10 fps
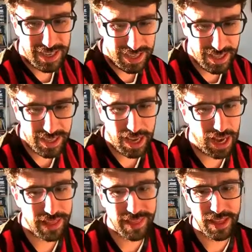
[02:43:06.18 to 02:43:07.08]

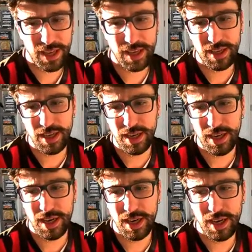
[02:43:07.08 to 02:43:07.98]
Yeah, I think
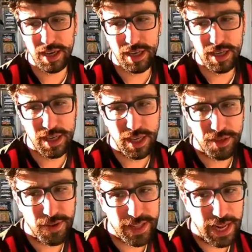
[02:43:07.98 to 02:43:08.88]

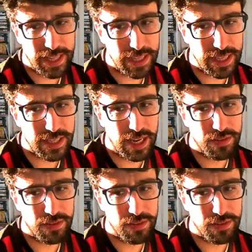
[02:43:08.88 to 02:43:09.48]
if Atalanta doesn't